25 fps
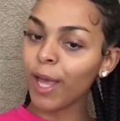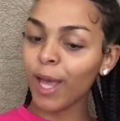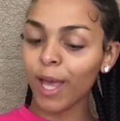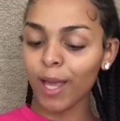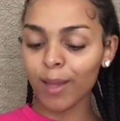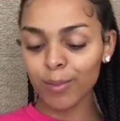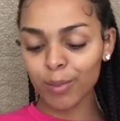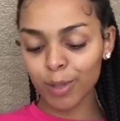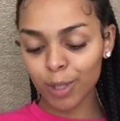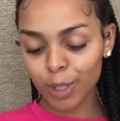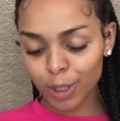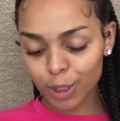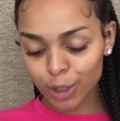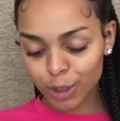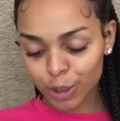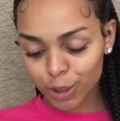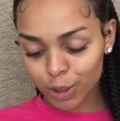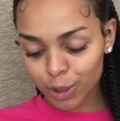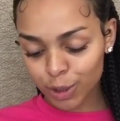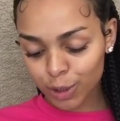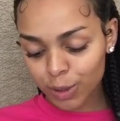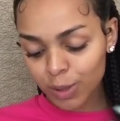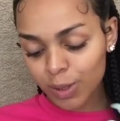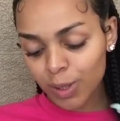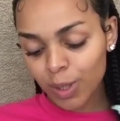Hey
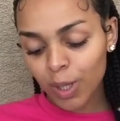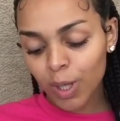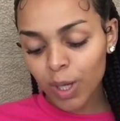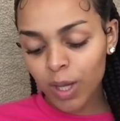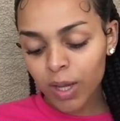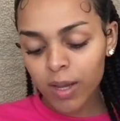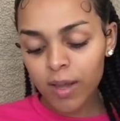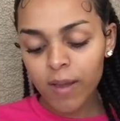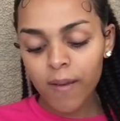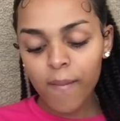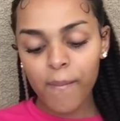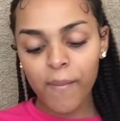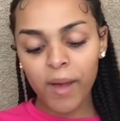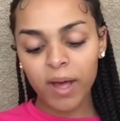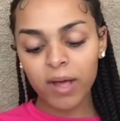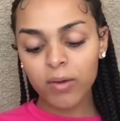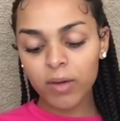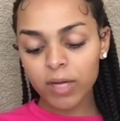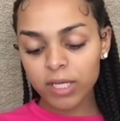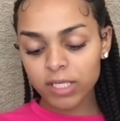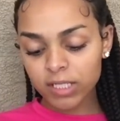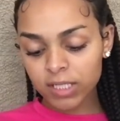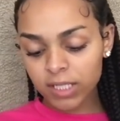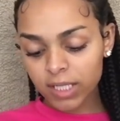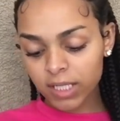bitch. My
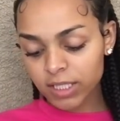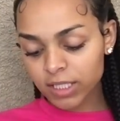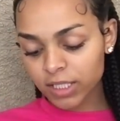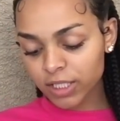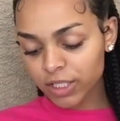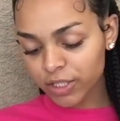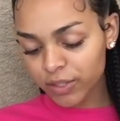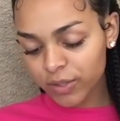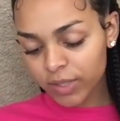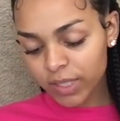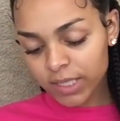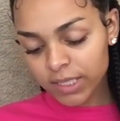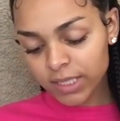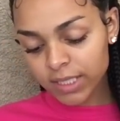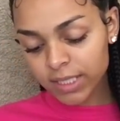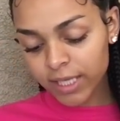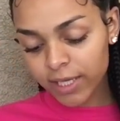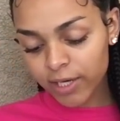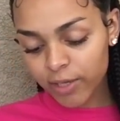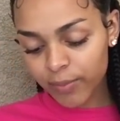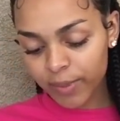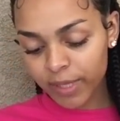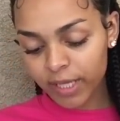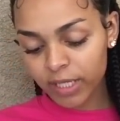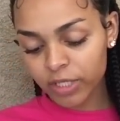question is, do you
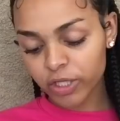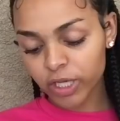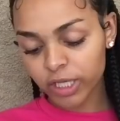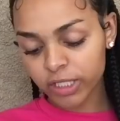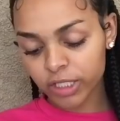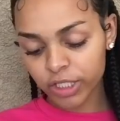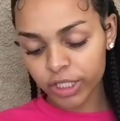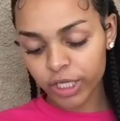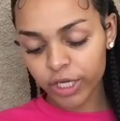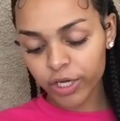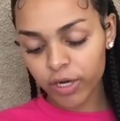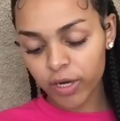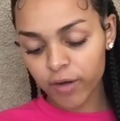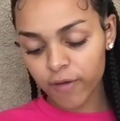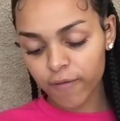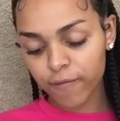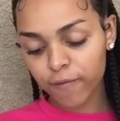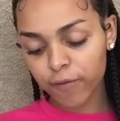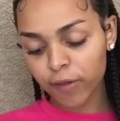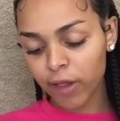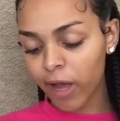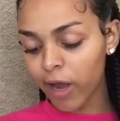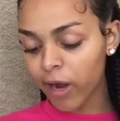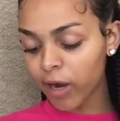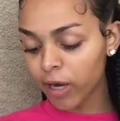consider being transgender a
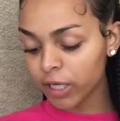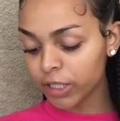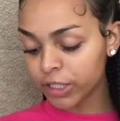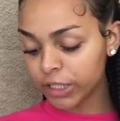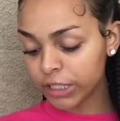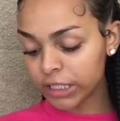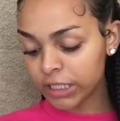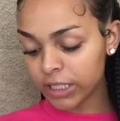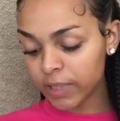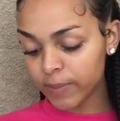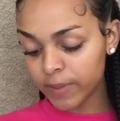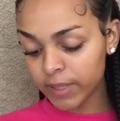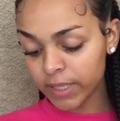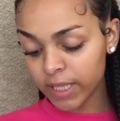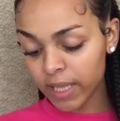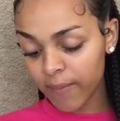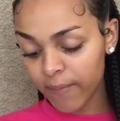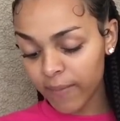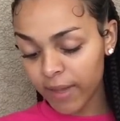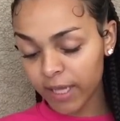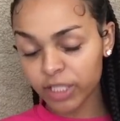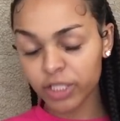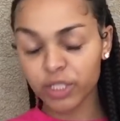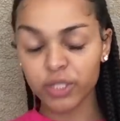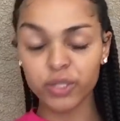flaw or just something
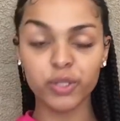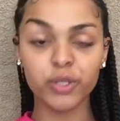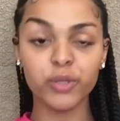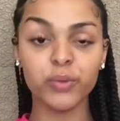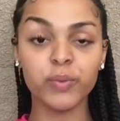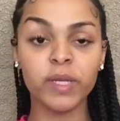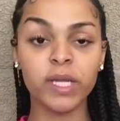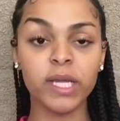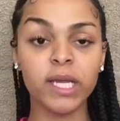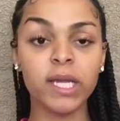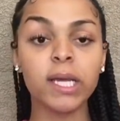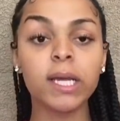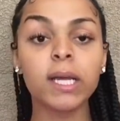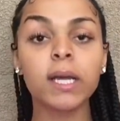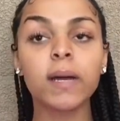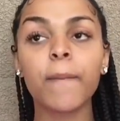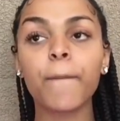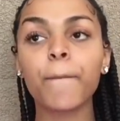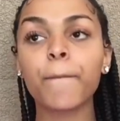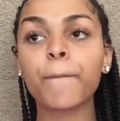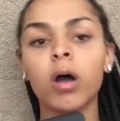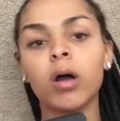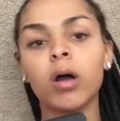that makes you unique?